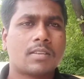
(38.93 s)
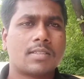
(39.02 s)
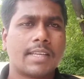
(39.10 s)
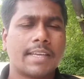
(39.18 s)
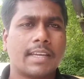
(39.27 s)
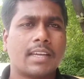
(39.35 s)

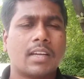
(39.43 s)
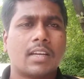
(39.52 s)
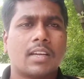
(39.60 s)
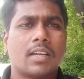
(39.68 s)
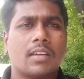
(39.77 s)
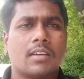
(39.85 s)
See,
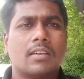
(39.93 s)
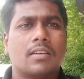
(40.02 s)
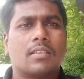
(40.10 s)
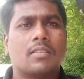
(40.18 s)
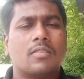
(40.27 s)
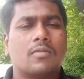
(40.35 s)

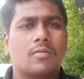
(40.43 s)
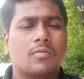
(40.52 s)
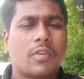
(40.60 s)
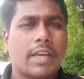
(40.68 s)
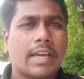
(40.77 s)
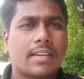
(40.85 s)

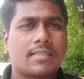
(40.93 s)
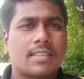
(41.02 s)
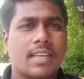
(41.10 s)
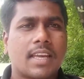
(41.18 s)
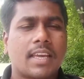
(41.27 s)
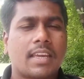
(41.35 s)
we can
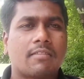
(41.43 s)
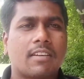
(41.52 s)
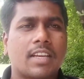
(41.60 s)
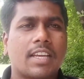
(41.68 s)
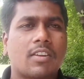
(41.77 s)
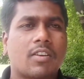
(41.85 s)
say
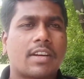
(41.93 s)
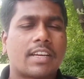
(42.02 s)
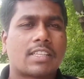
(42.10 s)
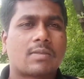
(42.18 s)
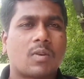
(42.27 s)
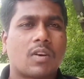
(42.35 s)
even in your
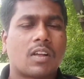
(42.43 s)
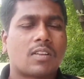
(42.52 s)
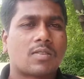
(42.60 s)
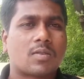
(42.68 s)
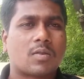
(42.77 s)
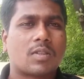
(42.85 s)
textbook
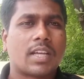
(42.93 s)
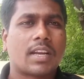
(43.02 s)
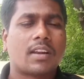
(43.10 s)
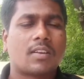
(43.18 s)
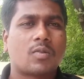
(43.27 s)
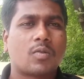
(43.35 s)
also
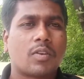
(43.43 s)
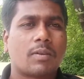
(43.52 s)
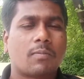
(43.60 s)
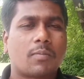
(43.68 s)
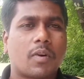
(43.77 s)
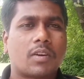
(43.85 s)
there are two
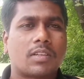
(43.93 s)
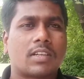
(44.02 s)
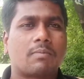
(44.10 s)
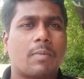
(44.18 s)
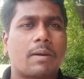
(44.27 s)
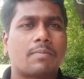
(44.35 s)

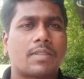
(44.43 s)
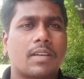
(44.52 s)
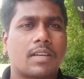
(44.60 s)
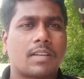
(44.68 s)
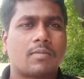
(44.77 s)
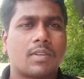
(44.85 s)
important maps
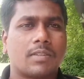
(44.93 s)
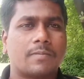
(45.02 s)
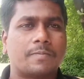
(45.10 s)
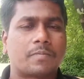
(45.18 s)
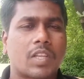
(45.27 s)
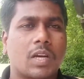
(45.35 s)
are given
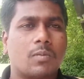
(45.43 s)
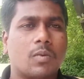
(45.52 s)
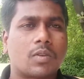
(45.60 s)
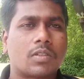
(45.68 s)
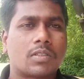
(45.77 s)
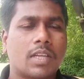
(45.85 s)

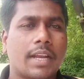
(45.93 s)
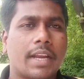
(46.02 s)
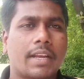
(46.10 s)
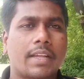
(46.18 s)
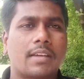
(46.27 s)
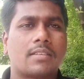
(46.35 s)
about the
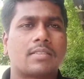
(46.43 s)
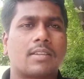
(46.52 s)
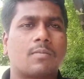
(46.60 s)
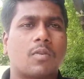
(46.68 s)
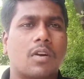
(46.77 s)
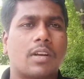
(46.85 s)
Indian
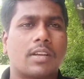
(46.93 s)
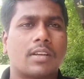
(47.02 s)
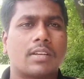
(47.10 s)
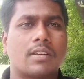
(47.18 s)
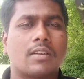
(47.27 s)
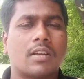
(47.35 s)

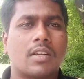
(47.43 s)
subcontinent.